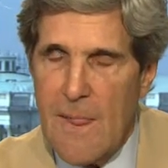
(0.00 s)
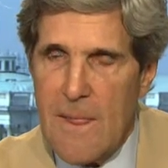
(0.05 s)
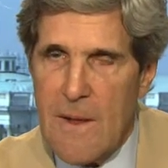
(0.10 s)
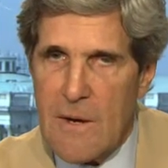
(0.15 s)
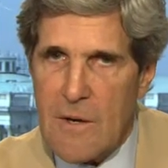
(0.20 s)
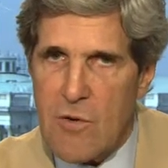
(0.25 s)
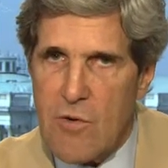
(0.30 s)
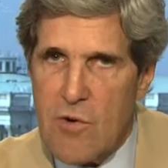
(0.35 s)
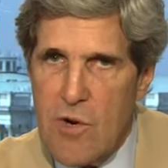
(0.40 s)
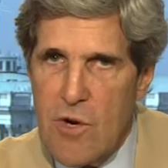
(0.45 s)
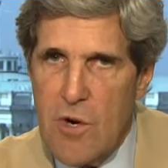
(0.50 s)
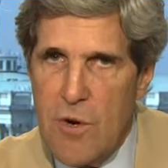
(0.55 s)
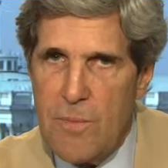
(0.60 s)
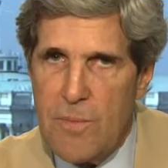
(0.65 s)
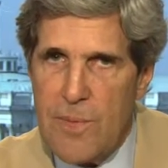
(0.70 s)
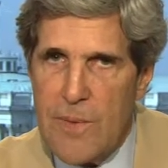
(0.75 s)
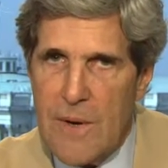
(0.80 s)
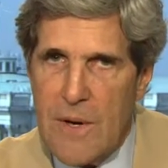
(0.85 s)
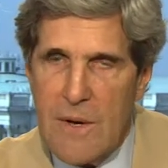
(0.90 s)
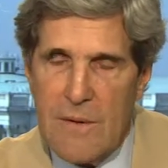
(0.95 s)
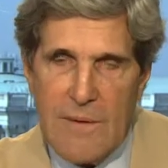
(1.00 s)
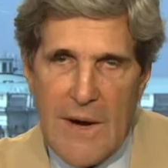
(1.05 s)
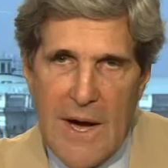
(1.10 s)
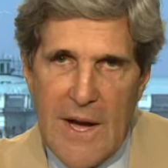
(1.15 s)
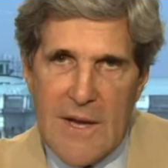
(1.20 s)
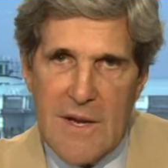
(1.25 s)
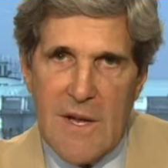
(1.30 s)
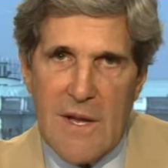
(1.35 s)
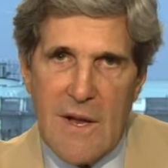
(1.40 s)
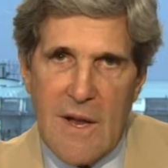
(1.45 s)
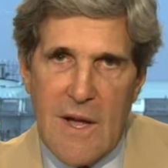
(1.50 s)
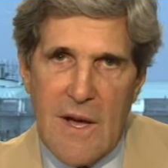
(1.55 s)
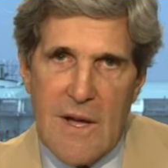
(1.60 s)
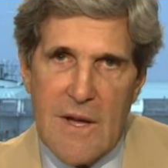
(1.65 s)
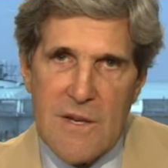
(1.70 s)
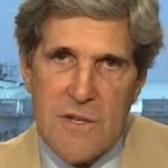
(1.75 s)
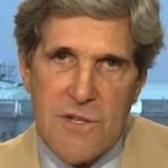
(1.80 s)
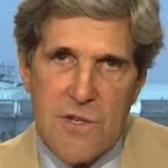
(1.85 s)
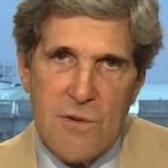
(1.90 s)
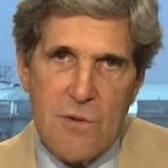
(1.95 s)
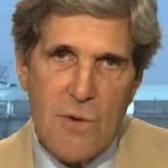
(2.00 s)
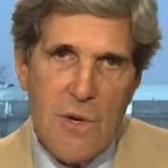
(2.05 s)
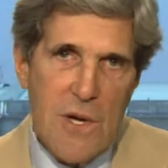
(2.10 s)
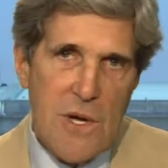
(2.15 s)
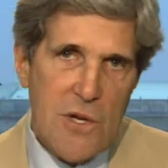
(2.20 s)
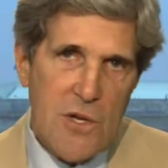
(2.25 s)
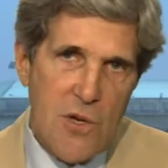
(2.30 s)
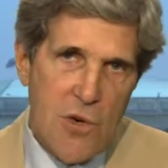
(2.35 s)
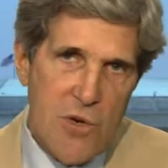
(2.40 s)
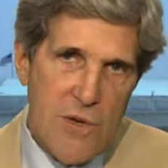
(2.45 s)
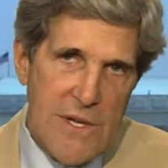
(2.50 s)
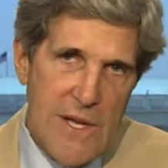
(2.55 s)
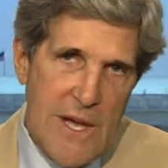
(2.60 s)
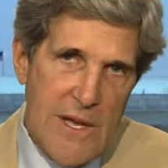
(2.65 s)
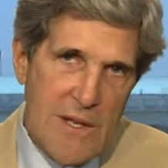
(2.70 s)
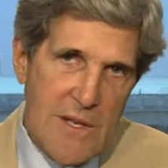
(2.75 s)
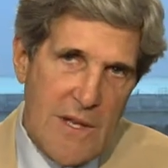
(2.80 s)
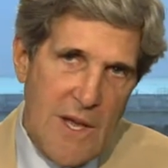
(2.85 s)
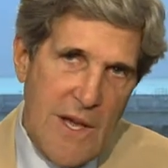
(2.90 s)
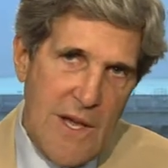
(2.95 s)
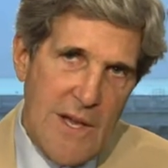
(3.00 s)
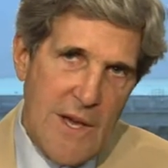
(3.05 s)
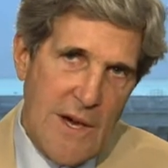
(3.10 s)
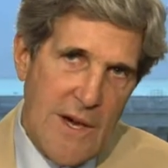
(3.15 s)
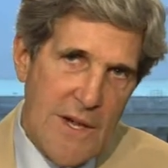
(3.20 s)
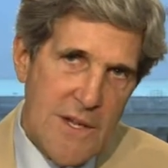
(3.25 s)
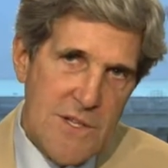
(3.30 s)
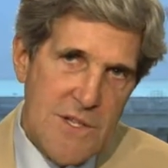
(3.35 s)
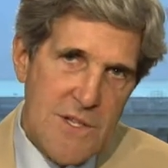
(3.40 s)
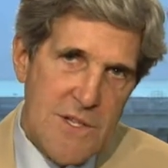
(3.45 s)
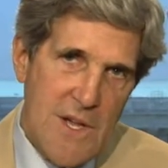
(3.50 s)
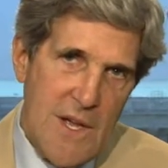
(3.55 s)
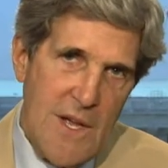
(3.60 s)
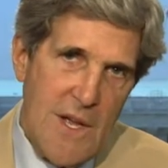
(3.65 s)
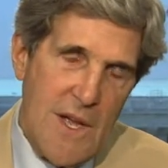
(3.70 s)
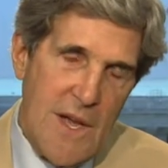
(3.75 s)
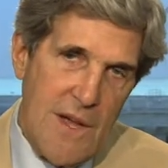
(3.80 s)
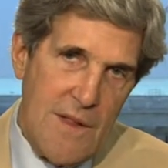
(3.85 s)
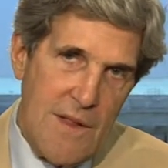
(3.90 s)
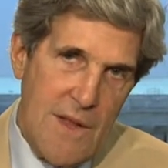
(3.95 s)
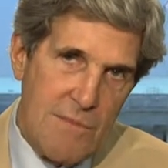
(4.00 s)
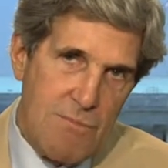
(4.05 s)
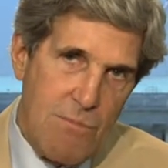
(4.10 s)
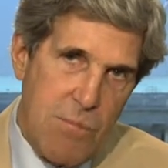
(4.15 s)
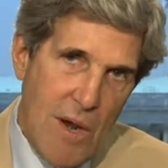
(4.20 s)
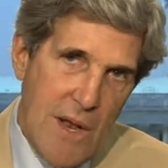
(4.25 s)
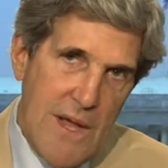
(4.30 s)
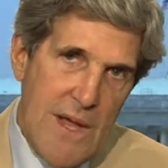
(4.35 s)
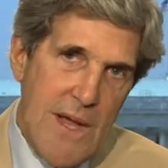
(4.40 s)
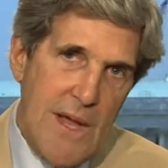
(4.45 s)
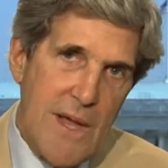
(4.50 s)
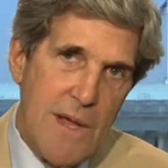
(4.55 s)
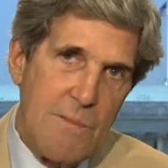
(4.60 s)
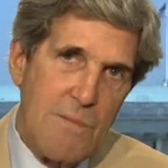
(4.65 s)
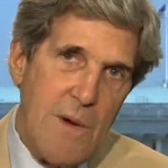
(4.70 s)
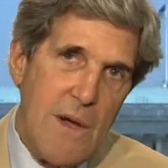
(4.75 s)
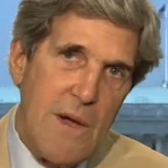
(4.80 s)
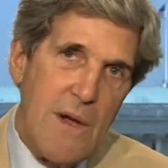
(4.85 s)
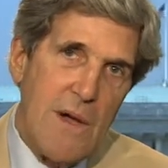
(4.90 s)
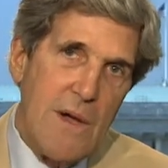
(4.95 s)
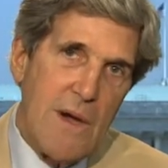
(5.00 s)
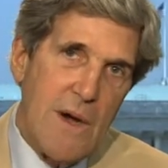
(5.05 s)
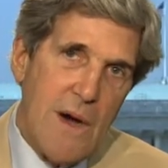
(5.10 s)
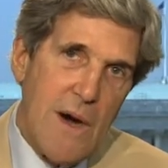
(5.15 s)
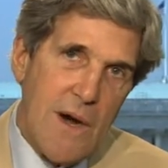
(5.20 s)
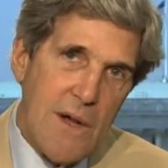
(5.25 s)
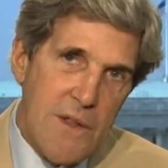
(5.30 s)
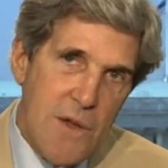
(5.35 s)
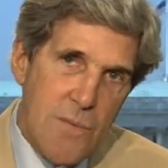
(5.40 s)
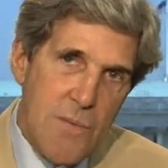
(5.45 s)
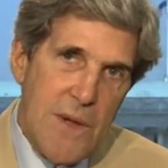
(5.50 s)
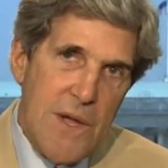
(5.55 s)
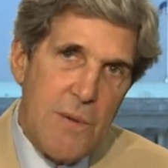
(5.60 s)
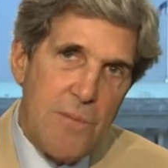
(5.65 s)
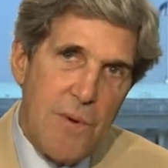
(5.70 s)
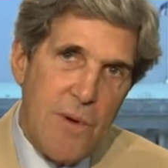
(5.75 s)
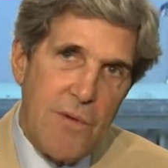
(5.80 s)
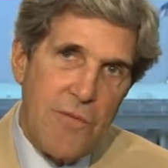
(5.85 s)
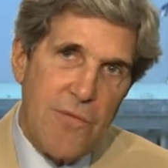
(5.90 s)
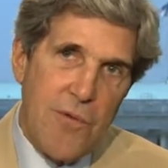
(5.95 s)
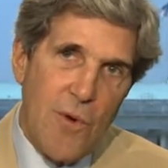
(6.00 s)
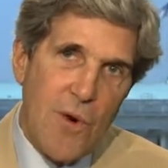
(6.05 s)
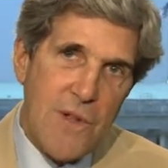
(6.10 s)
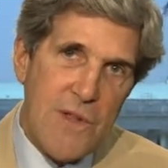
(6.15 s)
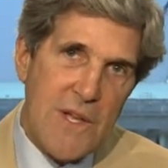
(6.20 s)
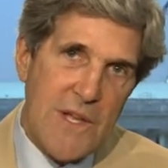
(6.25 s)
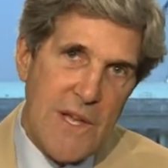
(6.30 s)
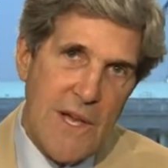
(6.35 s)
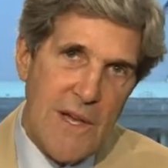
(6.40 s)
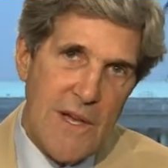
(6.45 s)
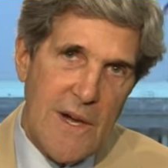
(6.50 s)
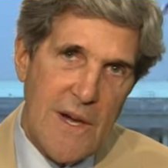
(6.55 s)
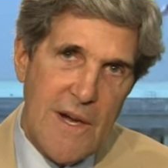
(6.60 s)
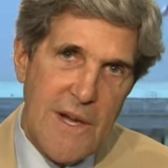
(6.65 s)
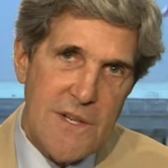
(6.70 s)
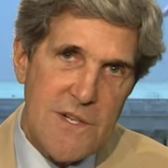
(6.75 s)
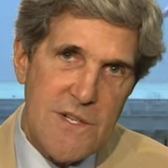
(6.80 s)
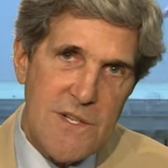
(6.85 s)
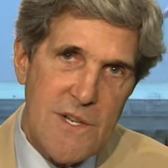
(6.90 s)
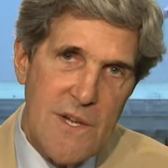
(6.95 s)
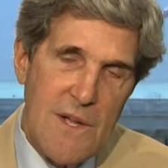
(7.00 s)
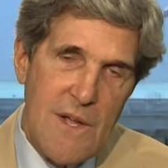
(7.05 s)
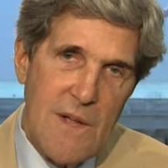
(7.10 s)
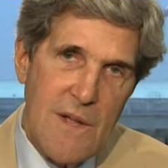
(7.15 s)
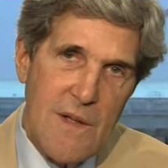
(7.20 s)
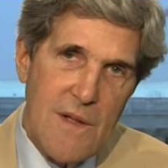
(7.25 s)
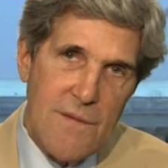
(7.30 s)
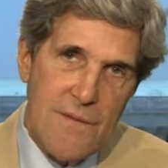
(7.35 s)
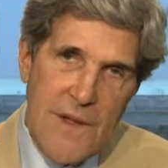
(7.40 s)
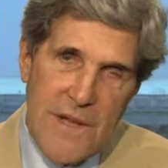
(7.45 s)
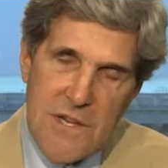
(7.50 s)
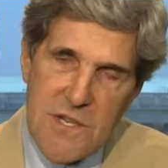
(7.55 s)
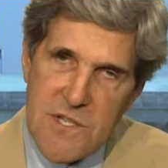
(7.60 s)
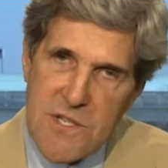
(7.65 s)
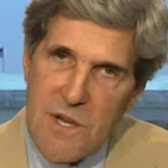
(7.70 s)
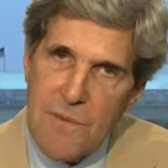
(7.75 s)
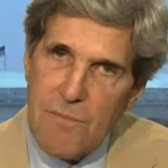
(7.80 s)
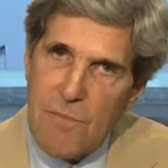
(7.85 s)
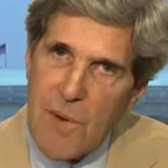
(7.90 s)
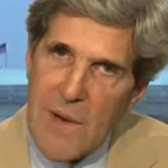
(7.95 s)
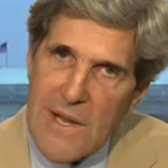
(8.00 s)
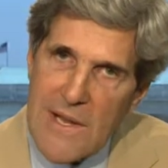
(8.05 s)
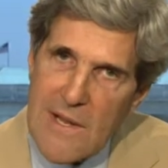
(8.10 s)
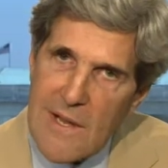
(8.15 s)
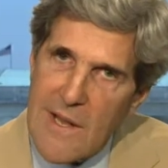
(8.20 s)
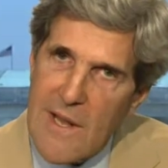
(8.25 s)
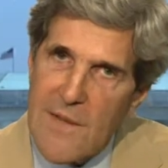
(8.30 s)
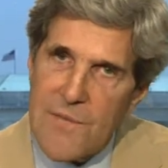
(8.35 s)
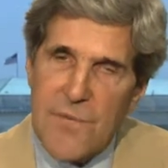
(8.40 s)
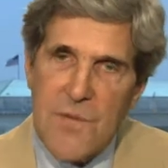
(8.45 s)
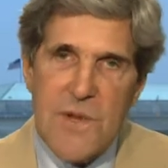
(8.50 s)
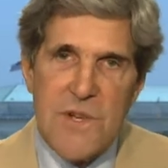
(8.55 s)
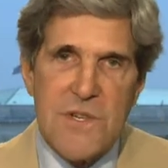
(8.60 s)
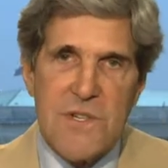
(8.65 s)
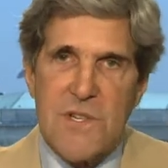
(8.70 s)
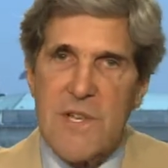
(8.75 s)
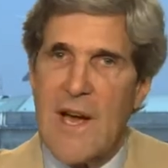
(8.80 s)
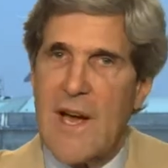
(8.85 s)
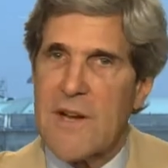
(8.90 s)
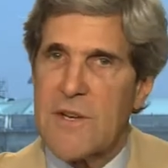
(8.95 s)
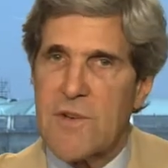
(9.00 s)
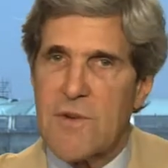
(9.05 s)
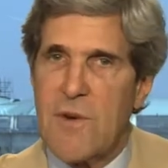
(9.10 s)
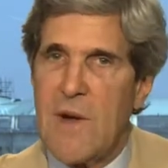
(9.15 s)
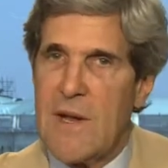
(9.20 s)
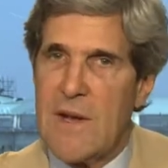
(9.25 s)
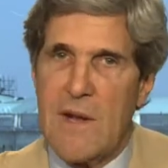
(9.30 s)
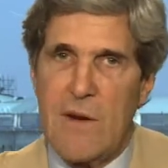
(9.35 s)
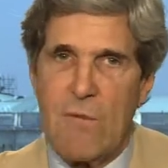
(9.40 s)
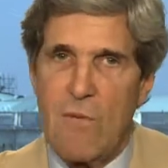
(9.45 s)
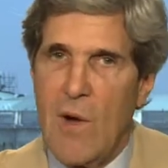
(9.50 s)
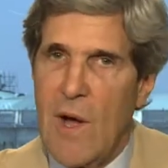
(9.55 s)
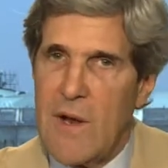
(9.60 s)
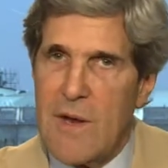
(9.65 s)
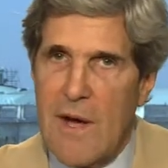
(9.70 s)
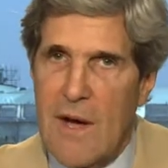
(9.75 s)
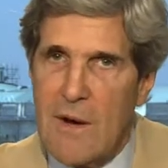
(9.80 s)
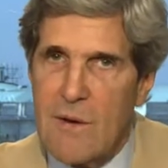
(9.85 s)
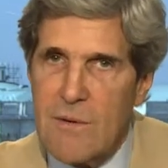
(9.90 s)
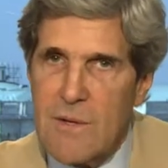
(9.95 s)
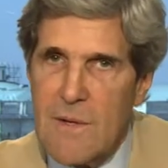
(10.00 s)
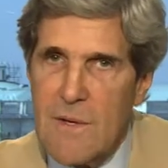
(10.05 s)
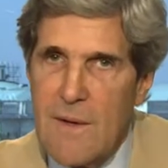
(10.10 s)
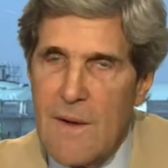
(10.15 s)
a group of ideologues who create chaos and then blame other people for the chaos, they simply let this tax credit run out,